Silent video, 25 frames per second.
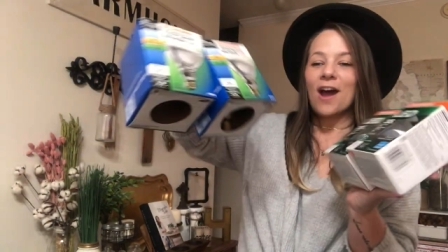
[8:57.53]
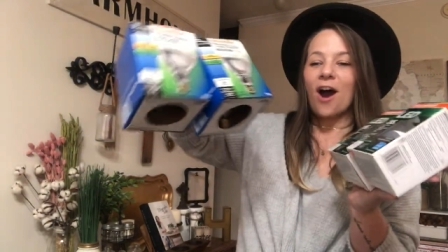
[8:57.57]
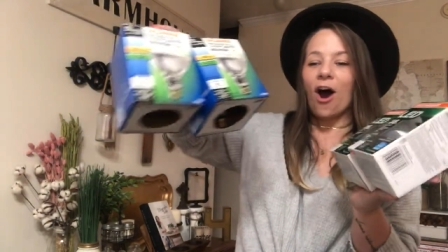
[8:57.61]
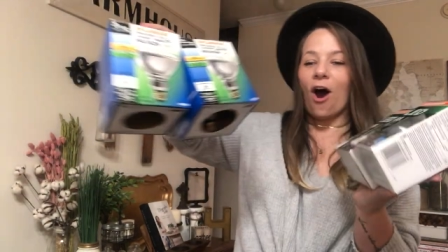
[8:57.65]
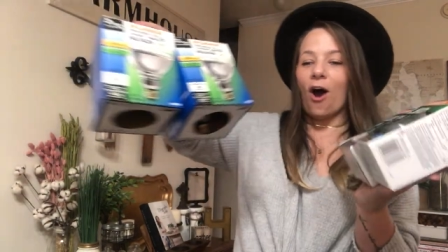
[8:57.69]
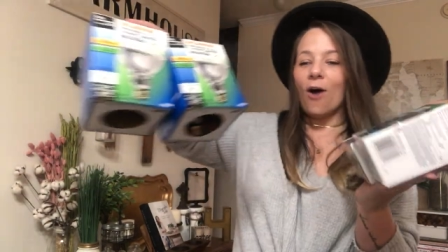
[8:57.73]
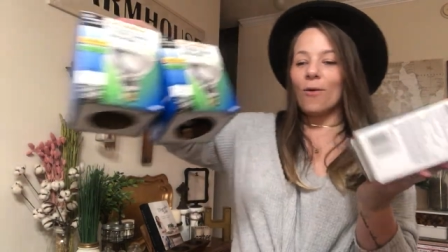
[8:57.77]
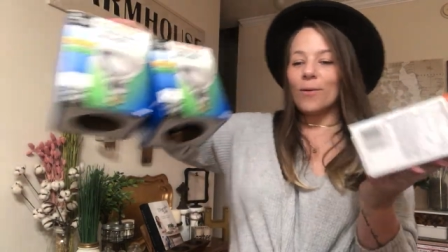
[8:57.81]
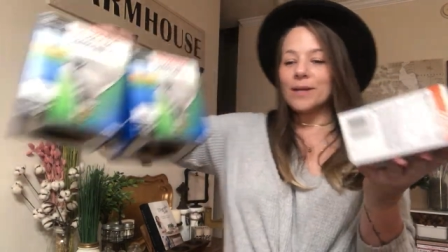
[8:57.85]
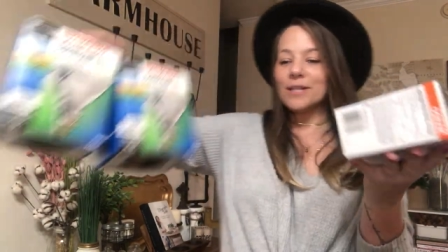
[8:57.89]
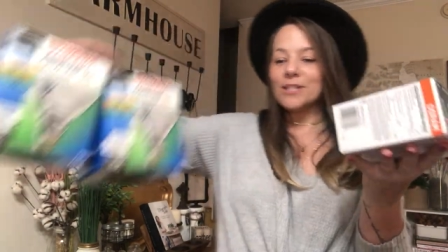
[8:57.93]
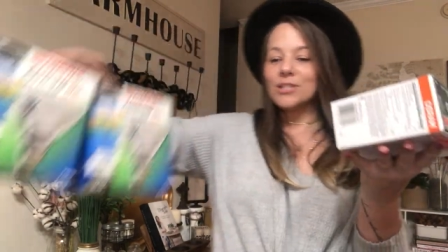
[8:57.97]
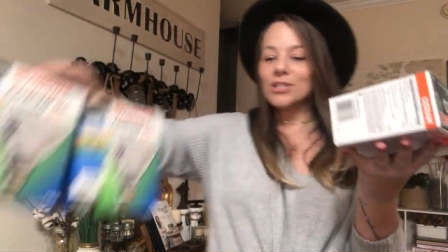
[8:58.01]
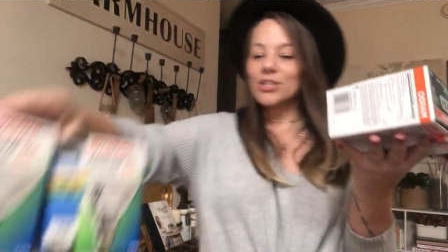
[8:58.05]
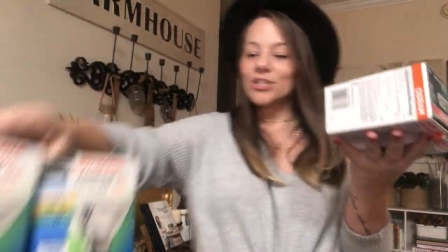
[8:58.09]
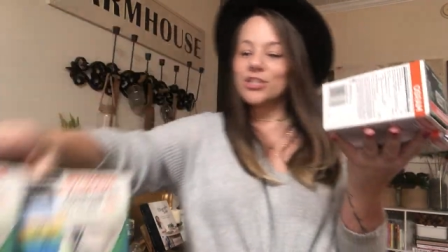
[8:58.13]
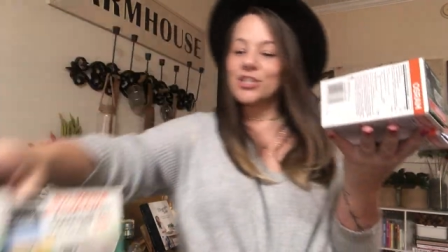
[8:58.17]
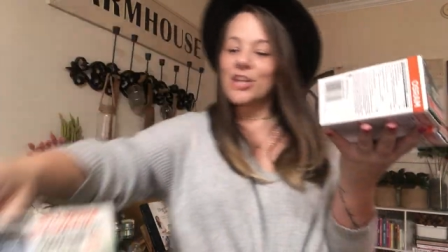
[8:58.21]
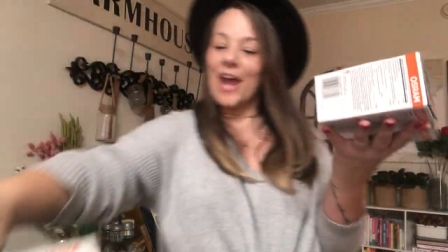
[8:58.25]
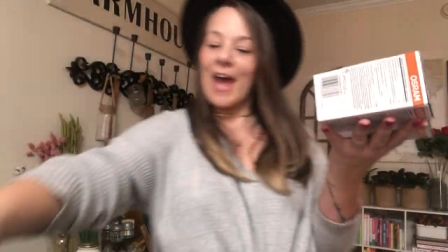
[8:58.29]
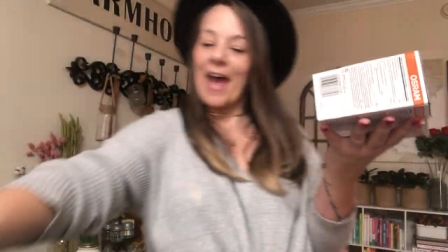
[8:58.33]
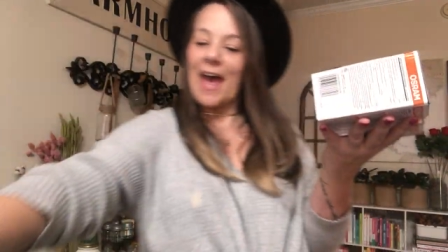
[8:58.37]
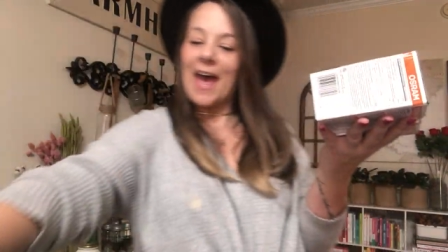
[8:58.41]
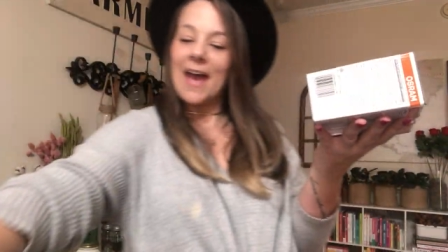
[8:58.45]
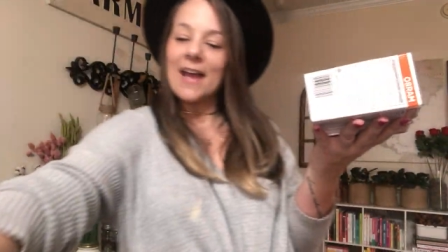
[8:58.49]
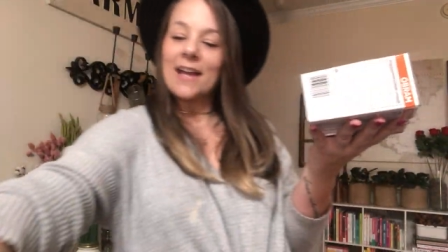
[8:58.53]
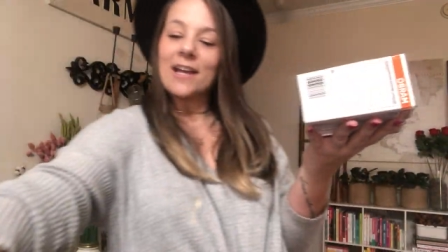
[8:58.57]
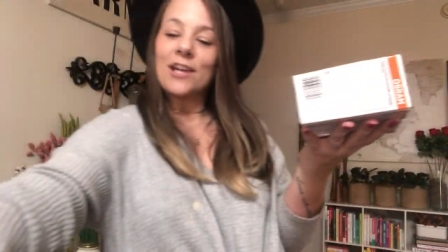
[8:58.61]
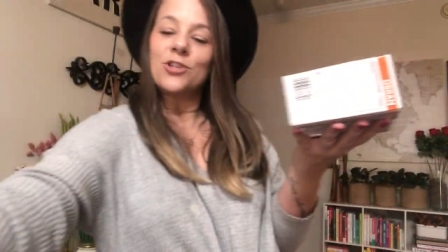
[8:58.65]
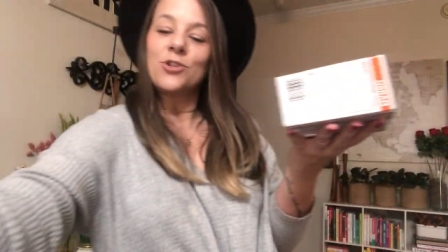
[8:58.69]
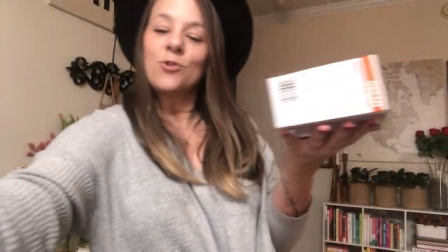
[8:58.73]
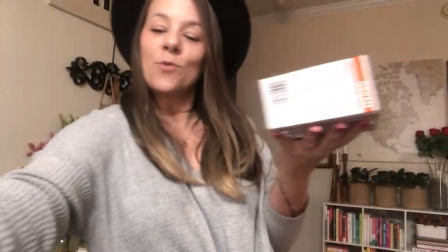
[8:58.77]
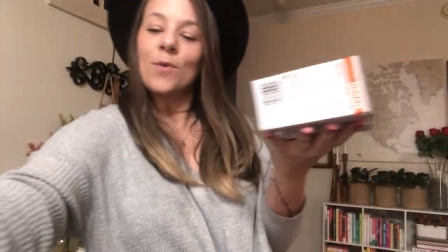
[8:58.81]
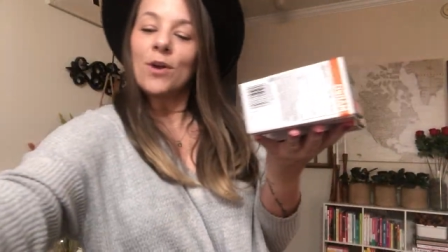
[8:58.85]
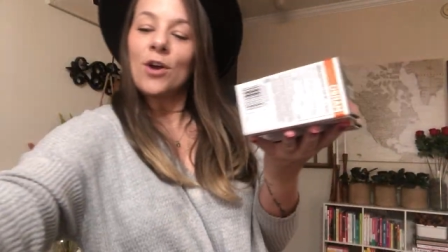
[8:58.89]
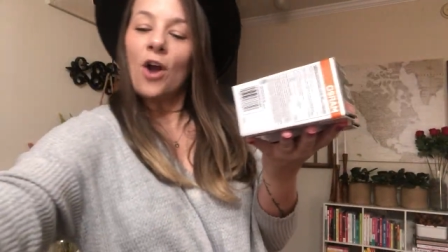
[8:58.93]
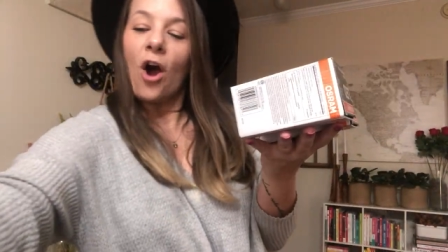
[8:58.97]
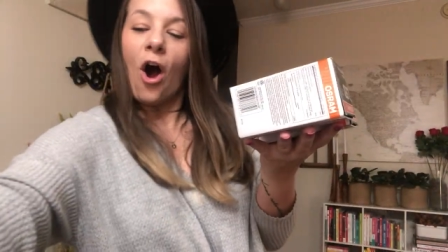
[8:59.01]
Always check.
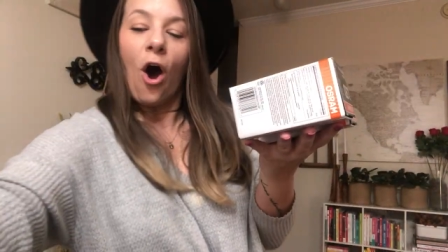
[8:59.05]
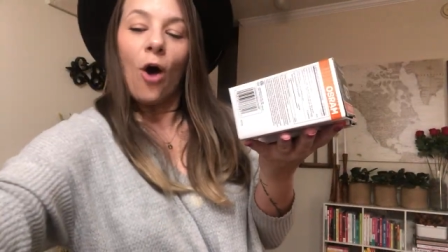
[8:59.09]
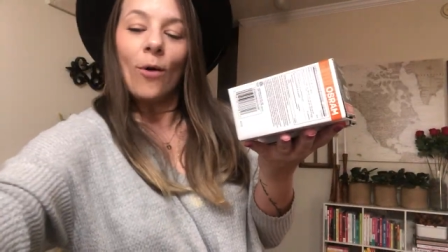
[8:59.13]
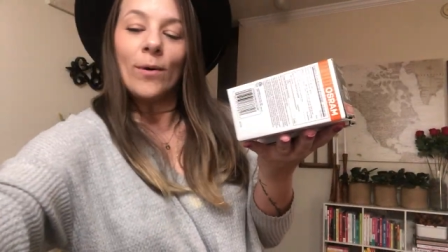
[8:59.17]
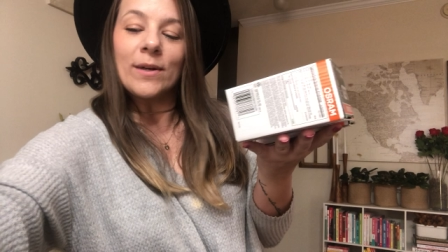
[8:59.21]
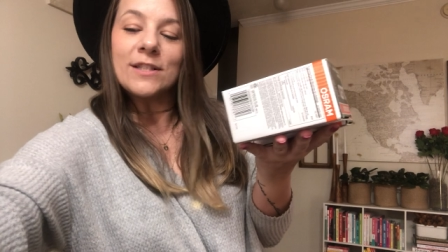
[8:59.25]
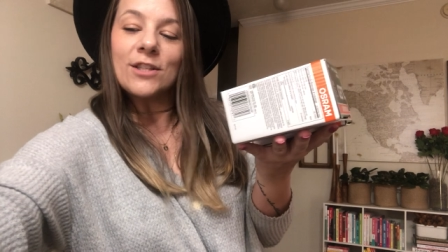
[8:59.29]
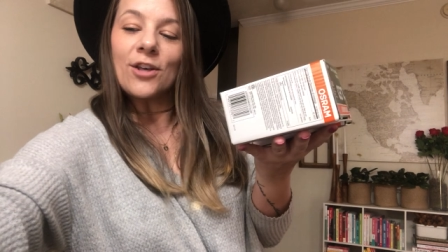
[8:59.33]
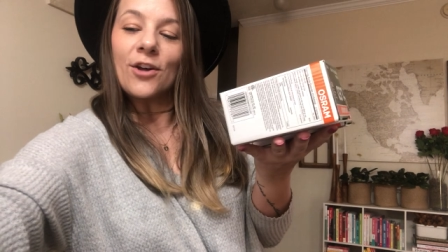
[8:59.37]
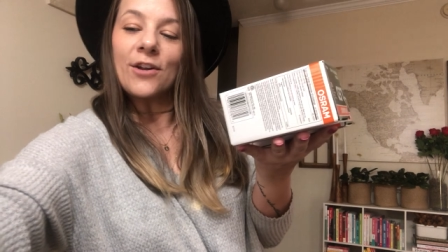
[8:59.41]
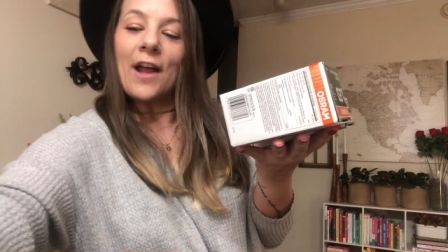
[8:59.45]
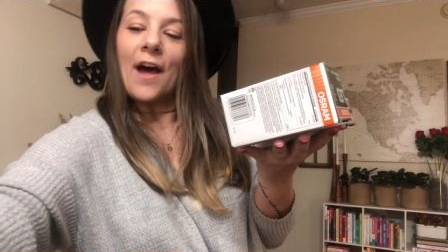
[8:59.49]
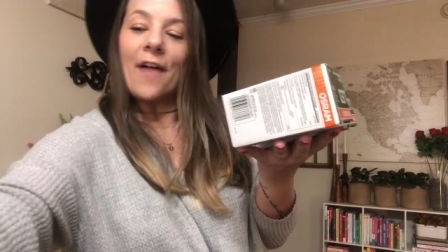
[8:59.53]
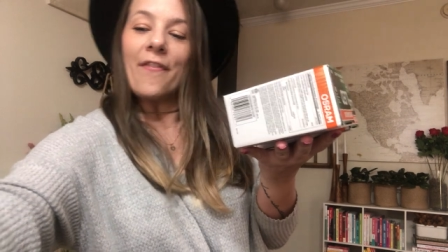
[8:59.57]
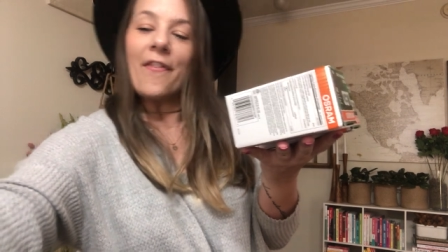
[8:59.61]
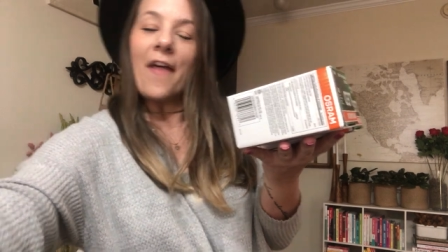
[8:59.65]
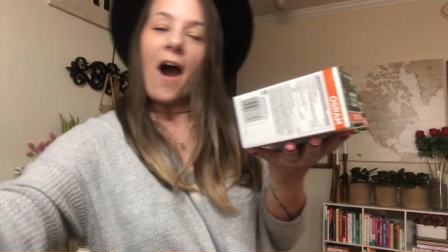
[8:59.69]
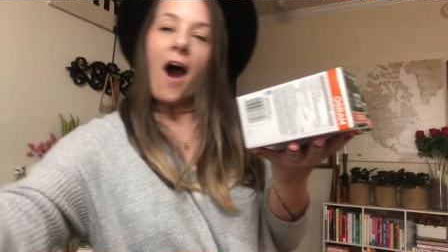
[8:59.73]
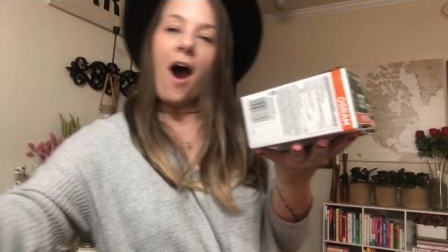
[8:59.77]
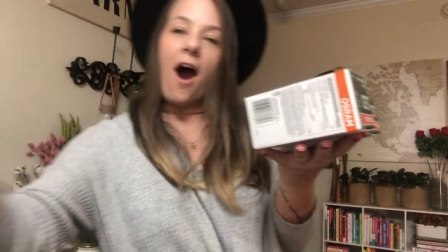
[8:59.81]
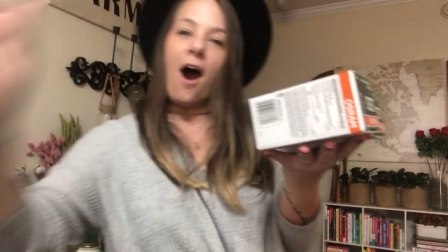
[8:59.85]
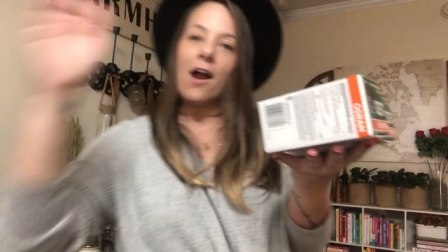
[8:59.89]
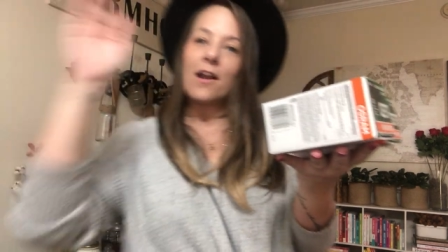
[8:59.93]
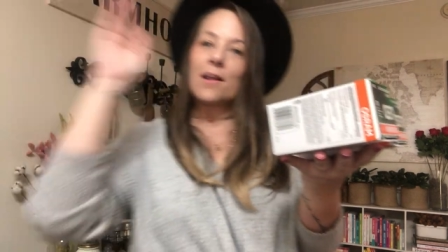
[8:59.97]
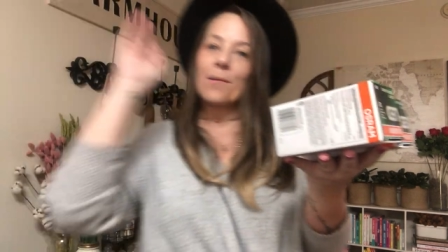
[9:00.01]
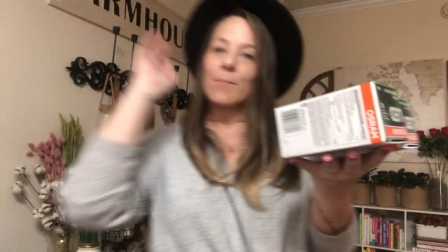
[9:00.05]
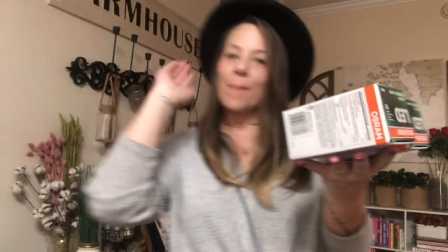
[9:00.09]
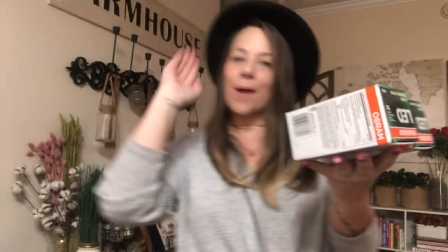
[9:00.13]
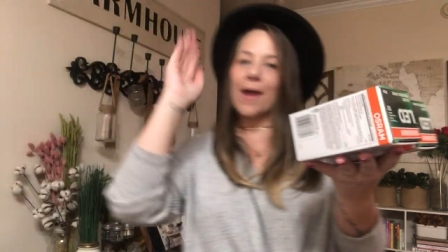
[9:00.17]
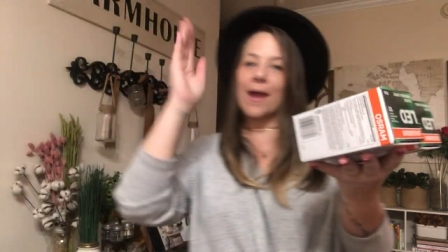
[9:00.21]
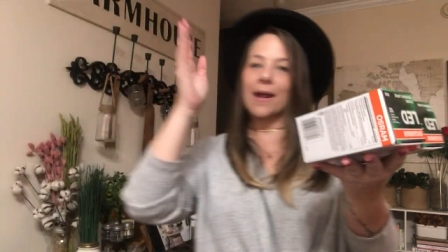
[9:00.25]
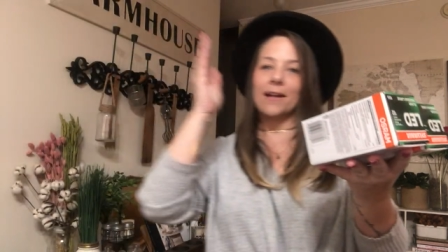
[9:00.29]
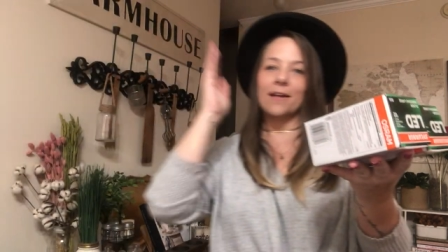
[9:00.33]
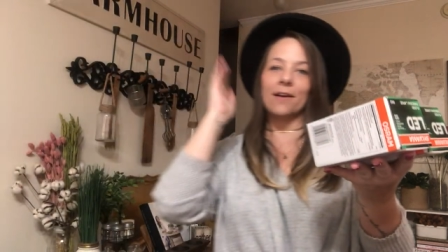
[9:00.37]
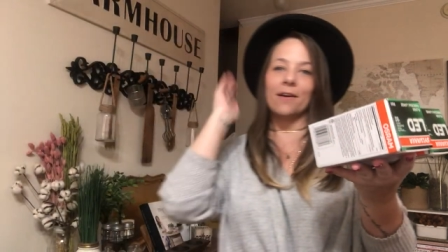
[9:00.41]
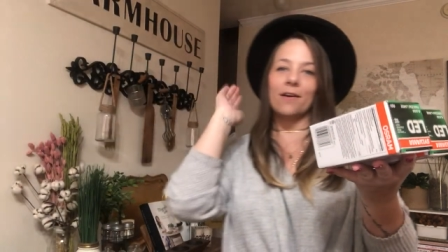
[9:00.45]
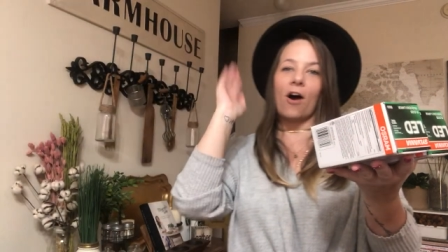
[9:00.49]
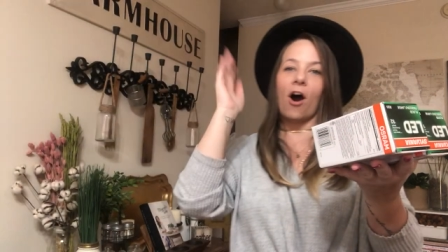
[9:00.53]
You always go down that
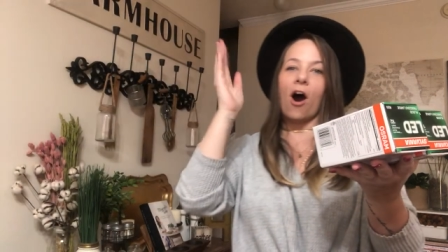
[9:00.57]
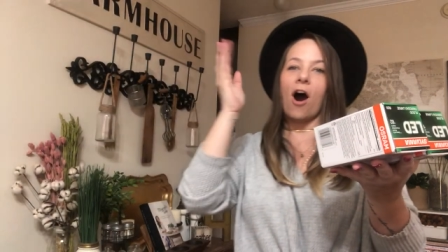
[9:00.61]
automated,